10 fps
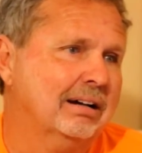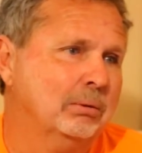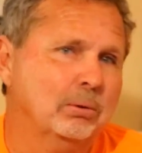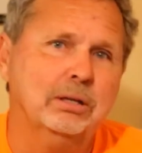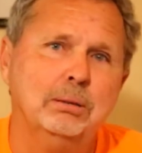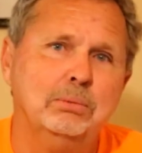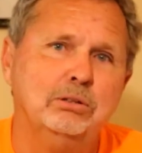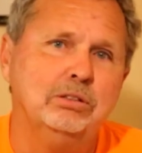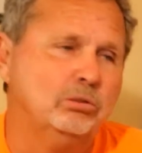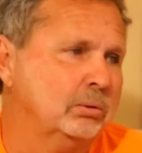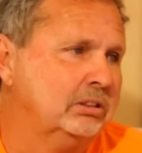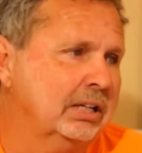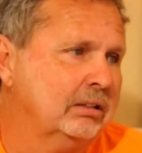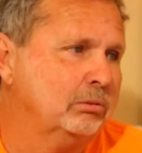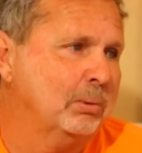one of the movies with
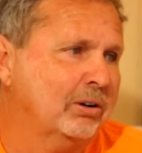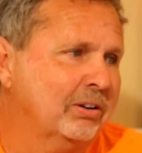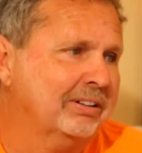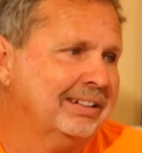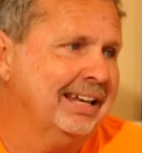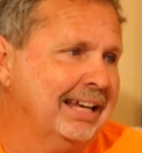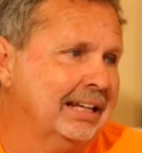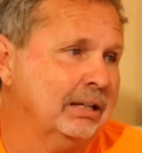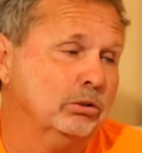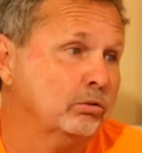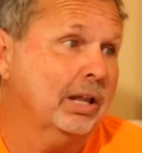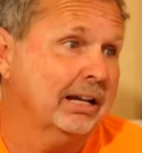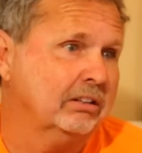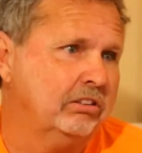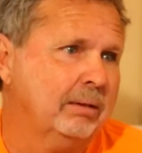James Bond, and he was
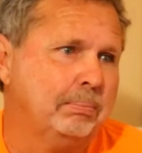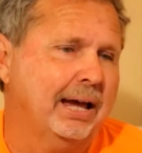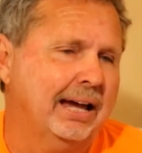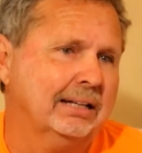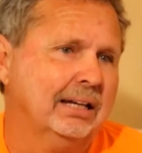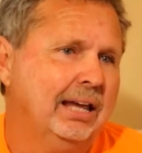flying a jetpack,